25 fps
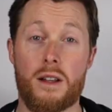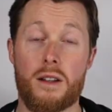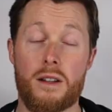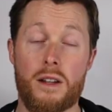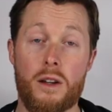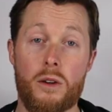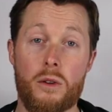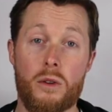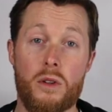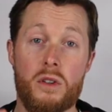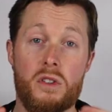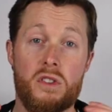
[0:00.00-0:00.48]

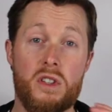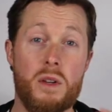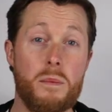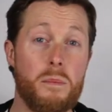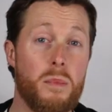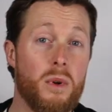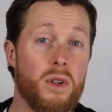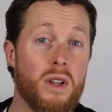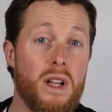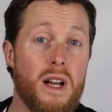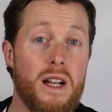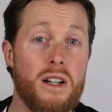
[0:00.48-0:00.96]
Now, the
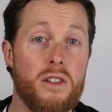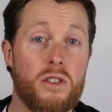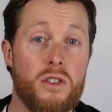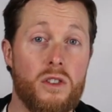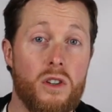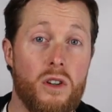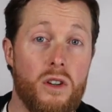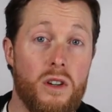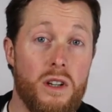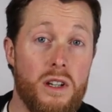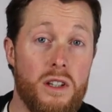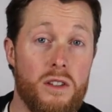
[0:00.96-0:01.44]
simple
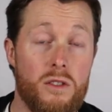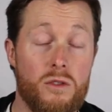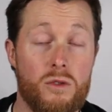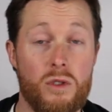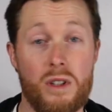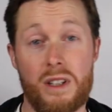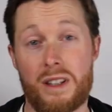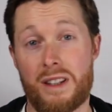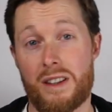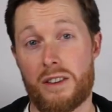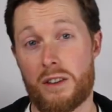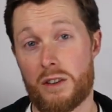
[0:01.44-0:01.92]
answer is
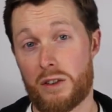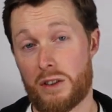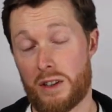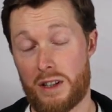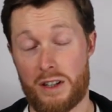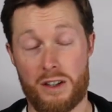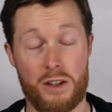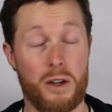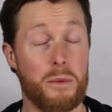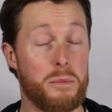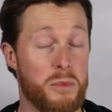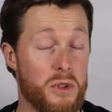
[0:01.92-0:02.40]
really that
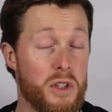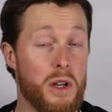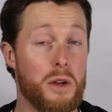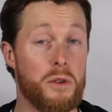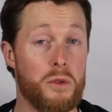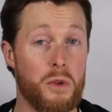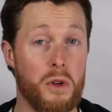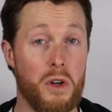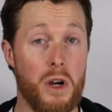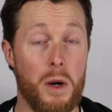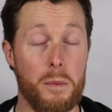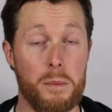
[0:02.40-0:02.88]
it comes
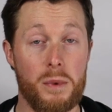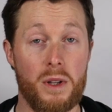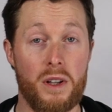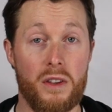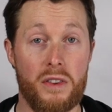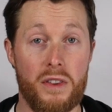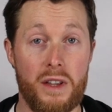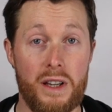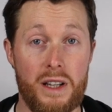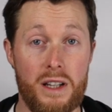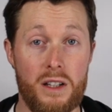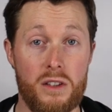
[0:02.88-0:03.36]
down to a couple
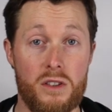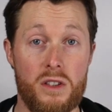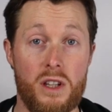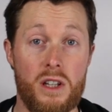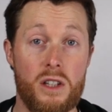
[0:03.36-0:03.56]
of things.